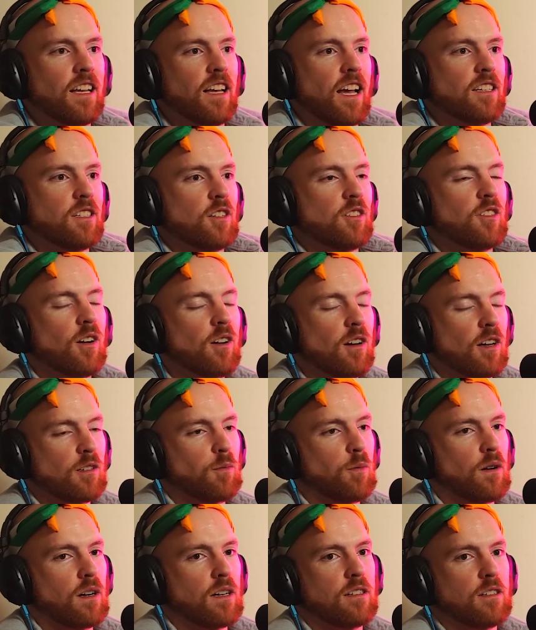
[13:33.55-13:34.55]
As a joke,
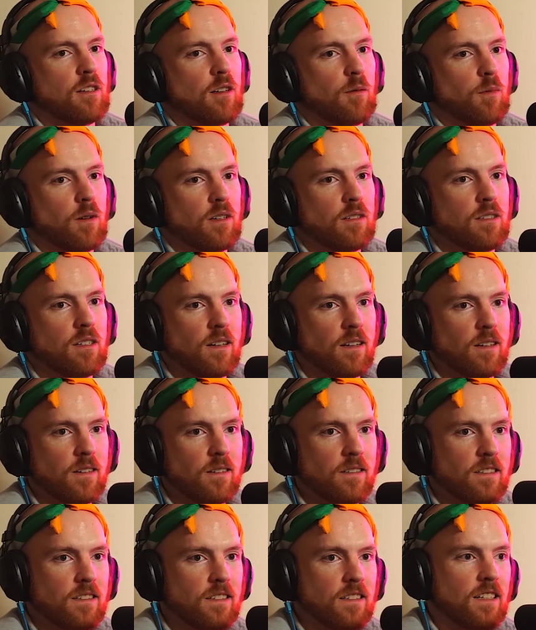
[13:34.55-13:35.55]
it's pretty stupid
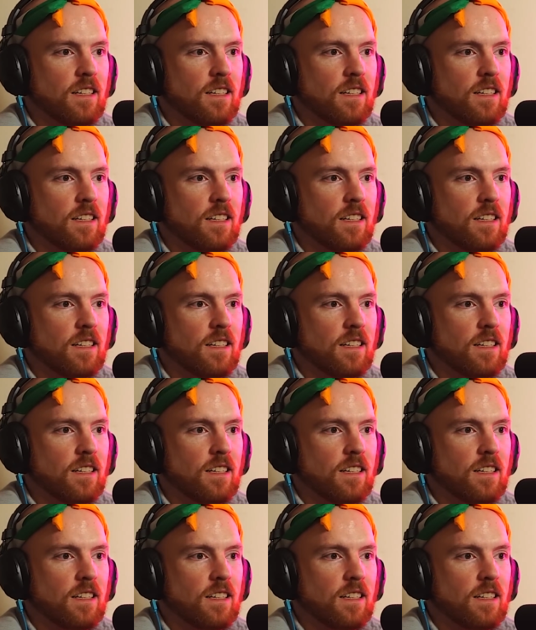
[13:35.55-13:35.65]
too.